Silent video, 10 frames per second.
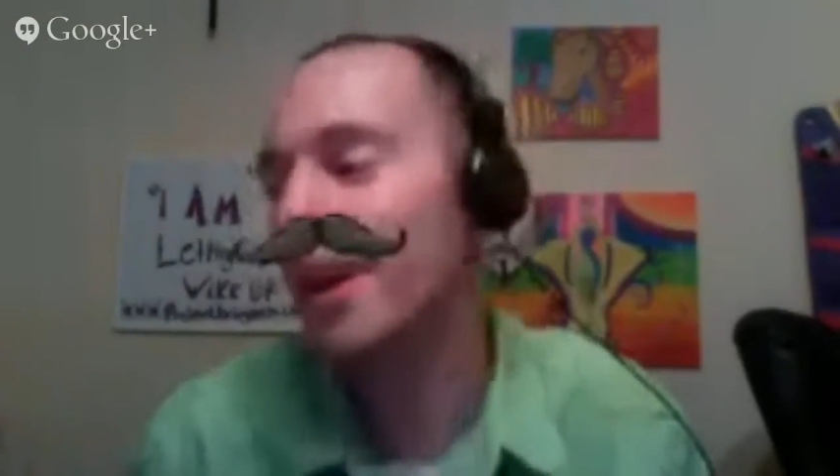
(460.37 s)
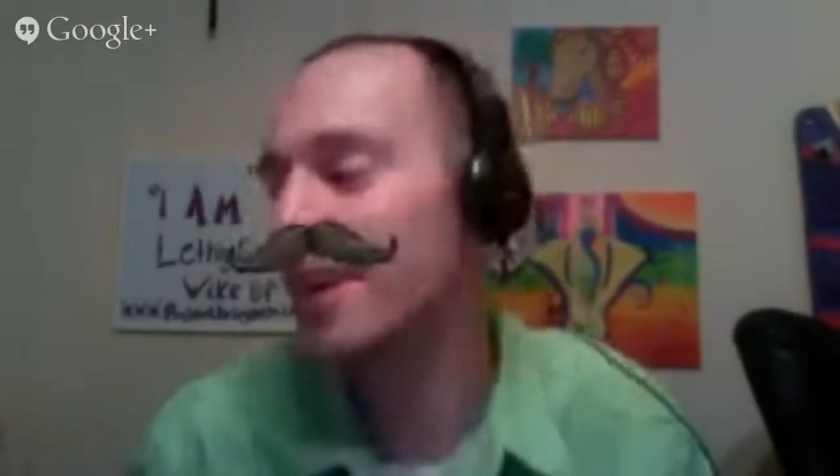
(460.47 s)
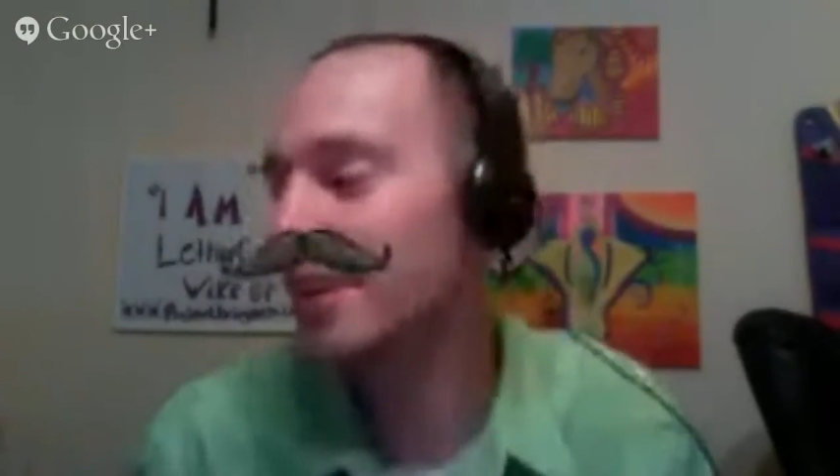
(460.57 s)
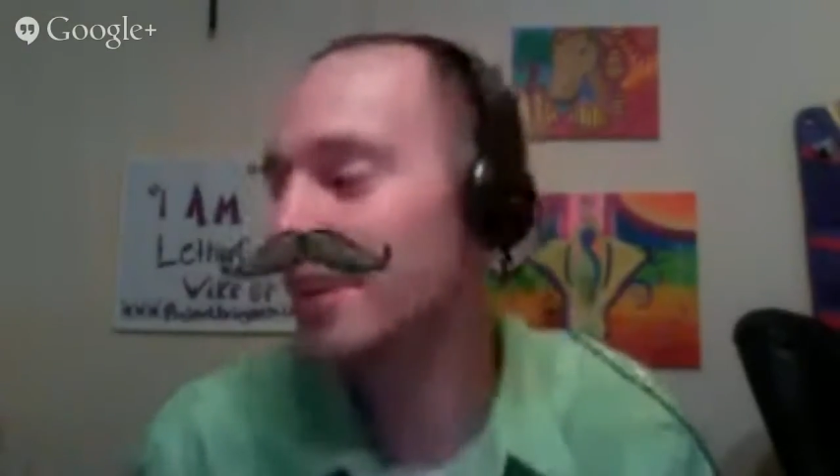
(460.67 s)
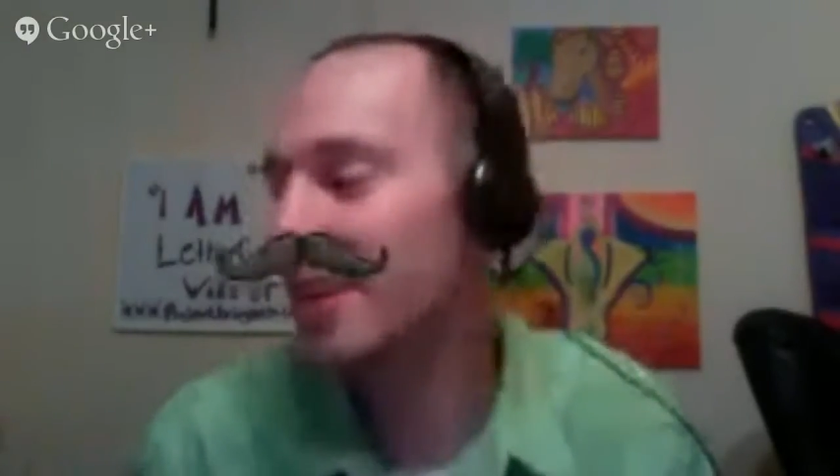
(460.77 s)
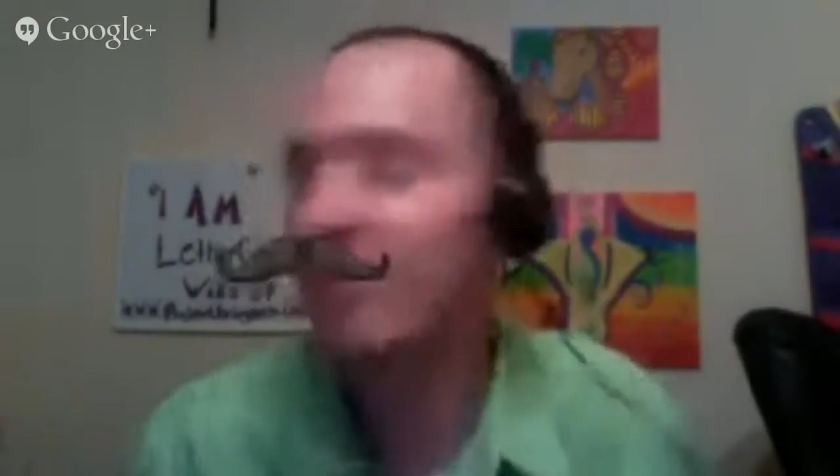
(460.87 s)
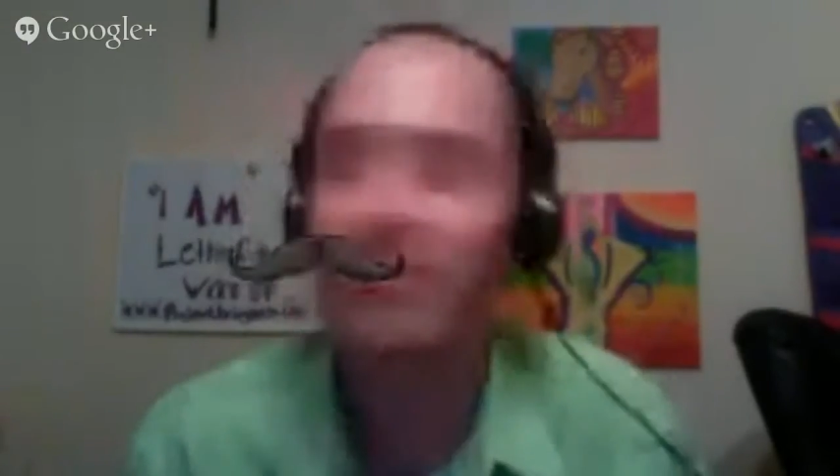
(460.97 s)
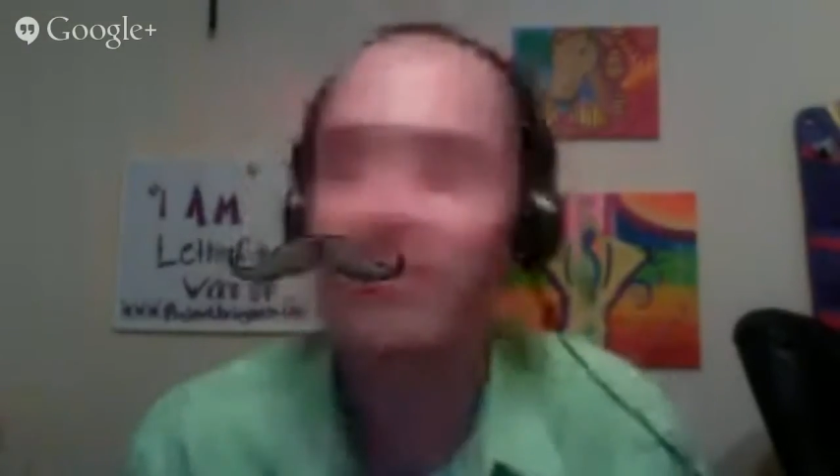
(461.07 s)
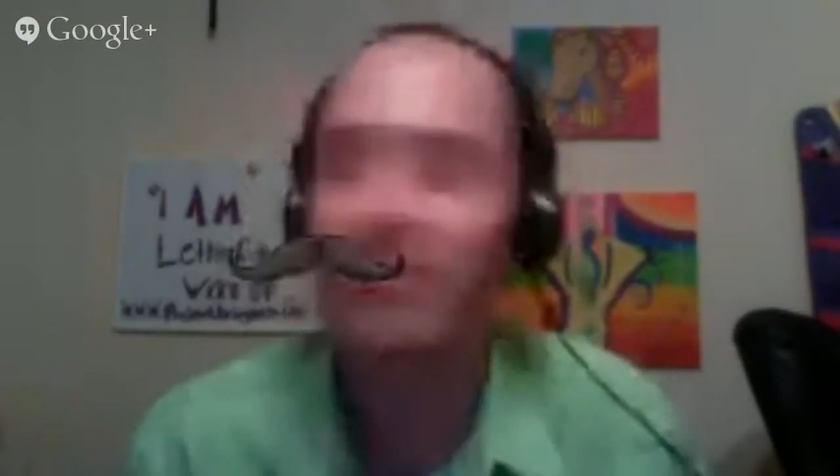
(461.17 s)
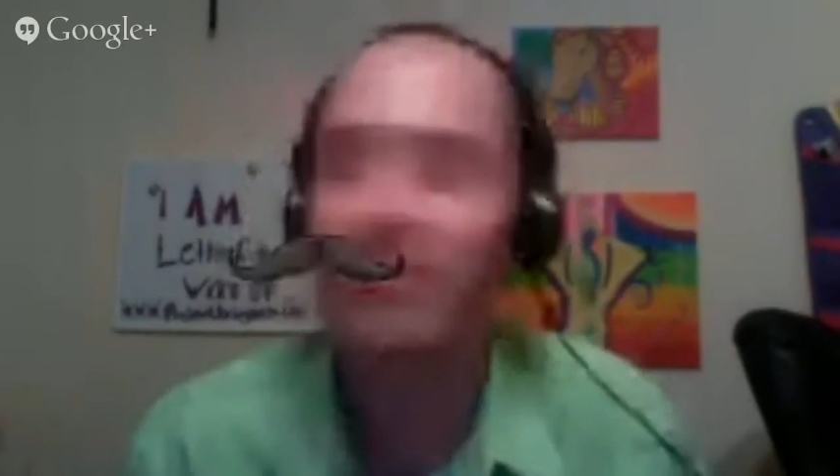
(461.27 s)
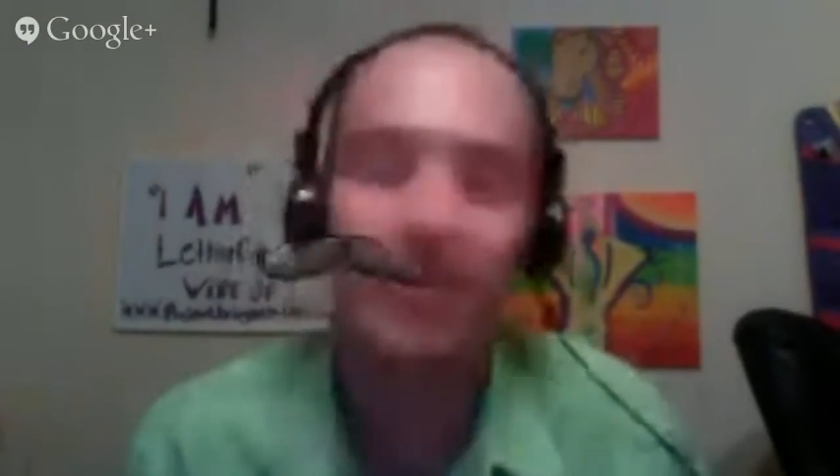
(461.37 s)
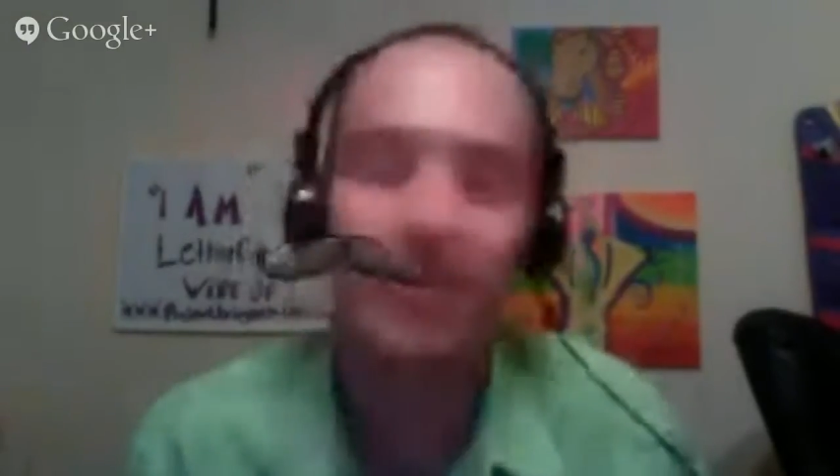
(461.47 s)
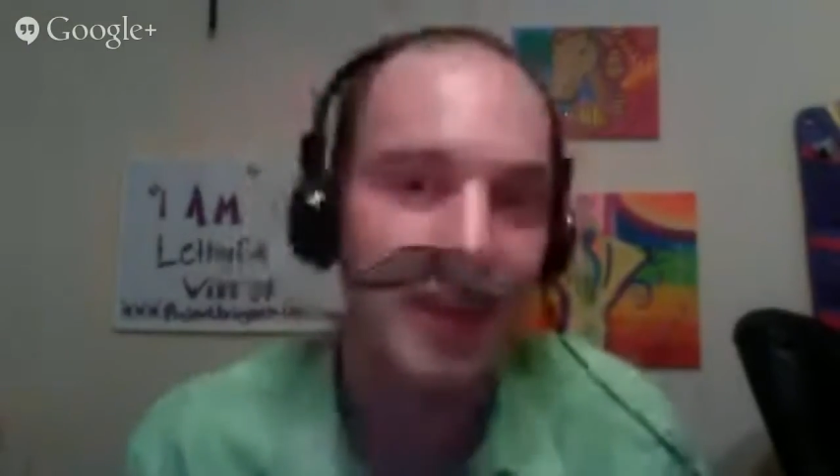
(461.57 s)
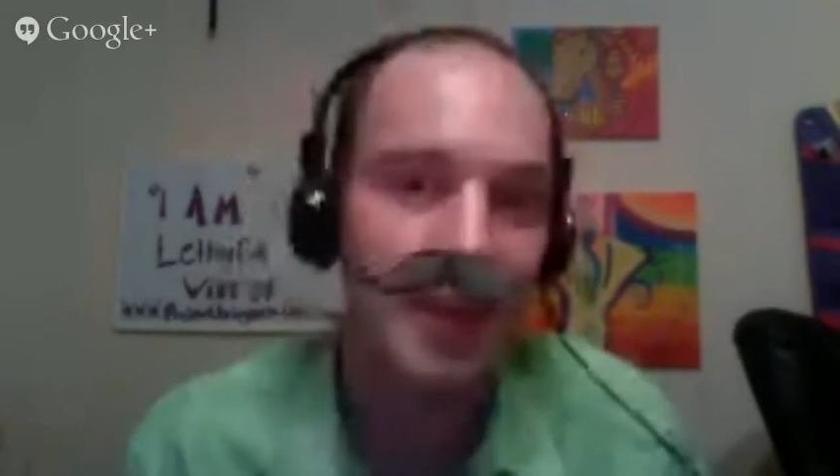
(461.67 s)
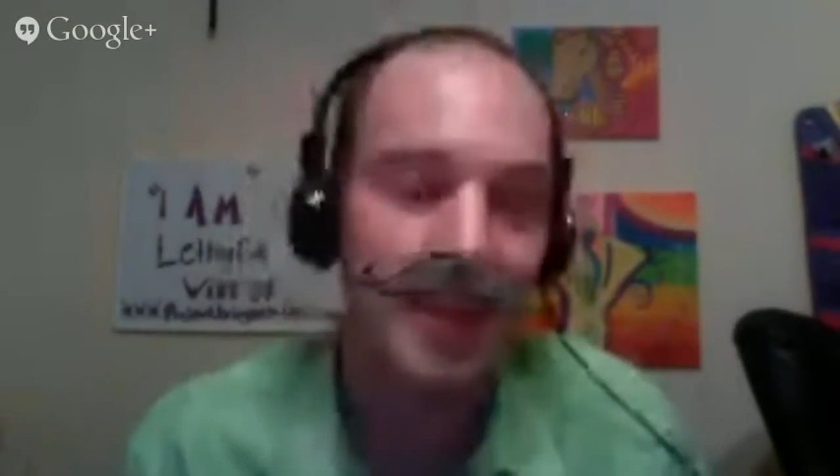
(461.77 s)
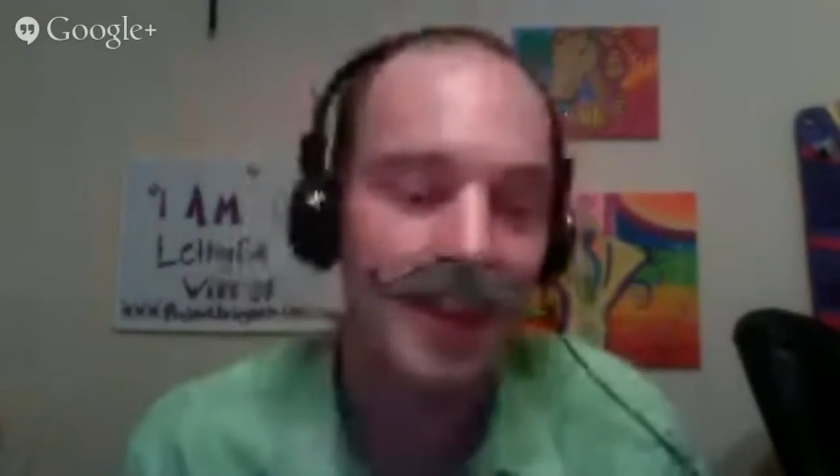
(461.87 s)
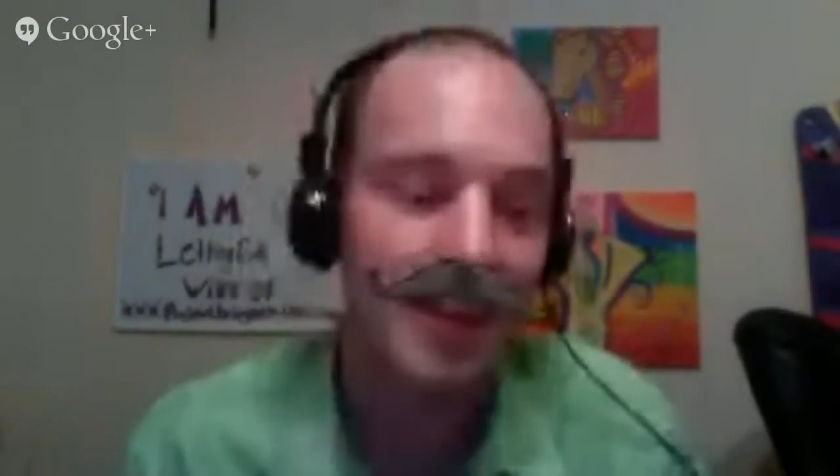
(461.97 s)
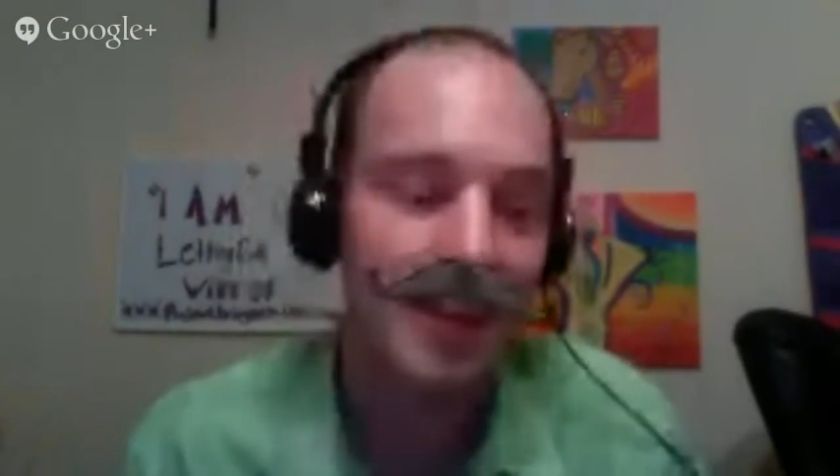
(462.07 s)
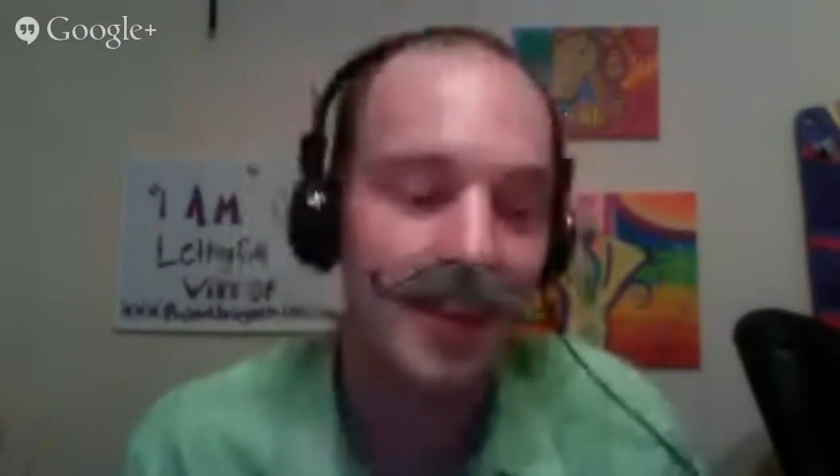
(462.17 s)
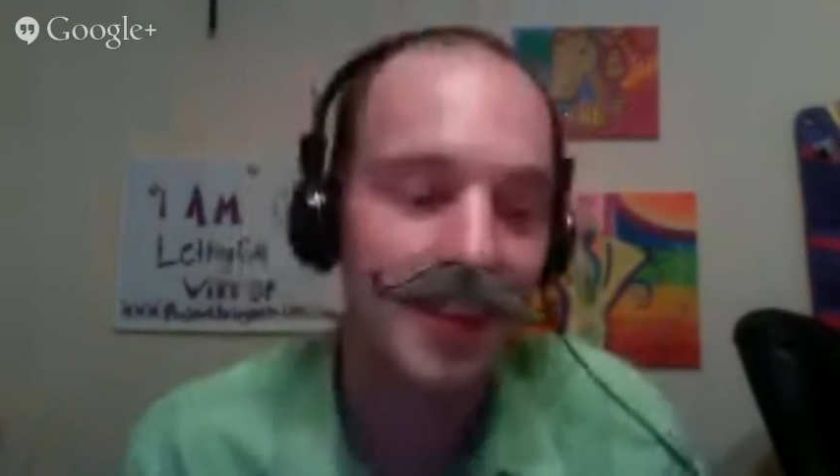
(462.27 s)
and have fun and